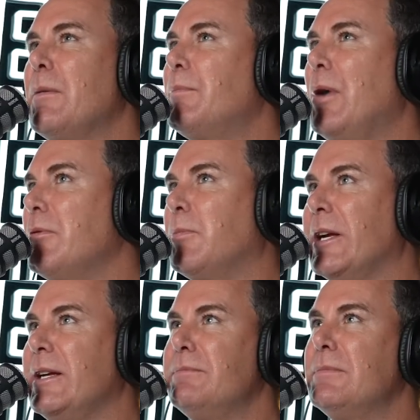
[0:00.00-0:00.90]

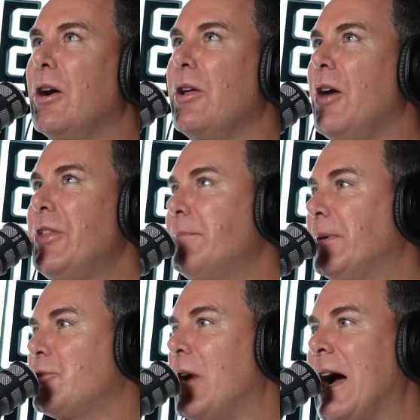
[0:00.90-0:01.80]
Probably I think
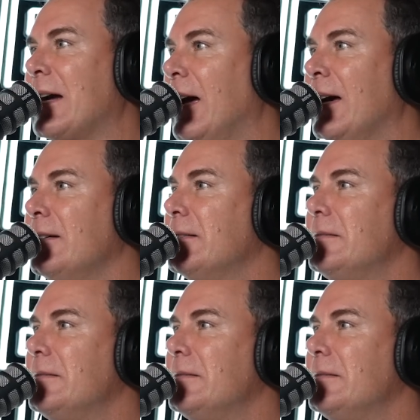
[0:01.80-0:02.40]
Petrarca.